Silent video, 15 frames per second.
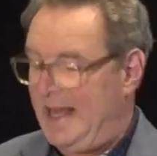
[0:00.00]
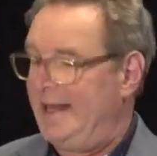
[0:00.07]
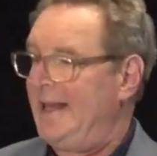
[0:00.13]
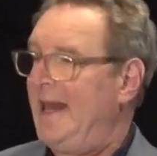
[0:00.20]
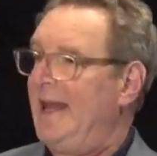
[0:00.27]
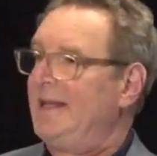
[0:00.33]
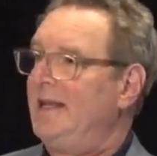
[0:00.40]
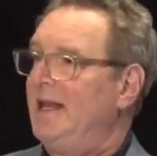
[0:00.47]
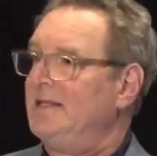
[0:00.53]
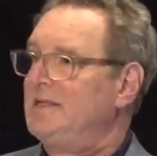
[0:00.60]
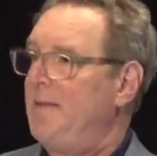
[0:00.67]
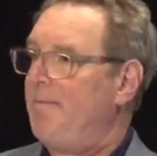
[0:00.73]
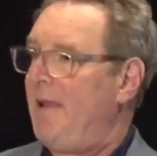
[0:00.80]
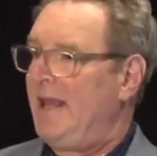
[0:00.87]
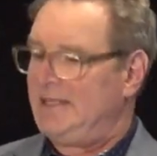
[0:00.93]
and act as
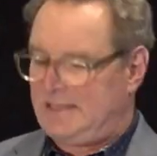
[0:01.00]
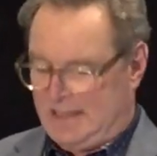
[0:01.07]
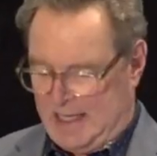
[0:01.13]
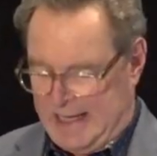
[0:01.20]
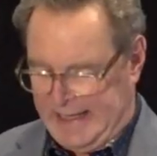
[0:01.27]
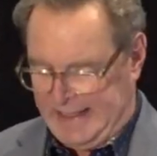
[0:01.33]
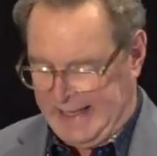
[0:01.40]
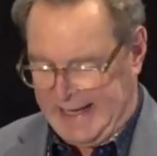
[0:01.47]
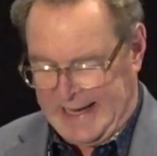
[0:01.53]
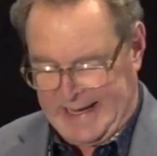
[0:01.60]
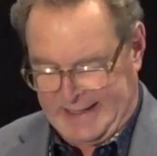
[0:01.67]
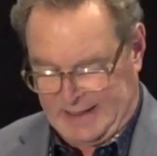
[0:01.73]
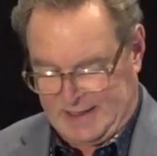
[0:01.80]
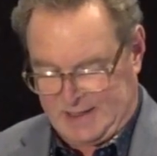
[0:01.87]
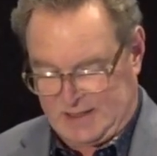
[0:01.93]
a baseline
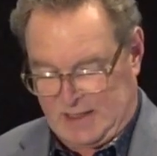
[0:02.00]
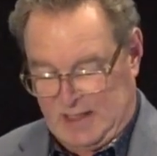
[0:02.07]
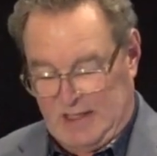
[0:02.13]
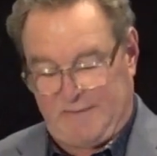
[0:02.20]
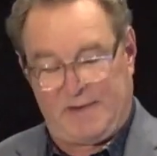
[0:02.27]
catalyst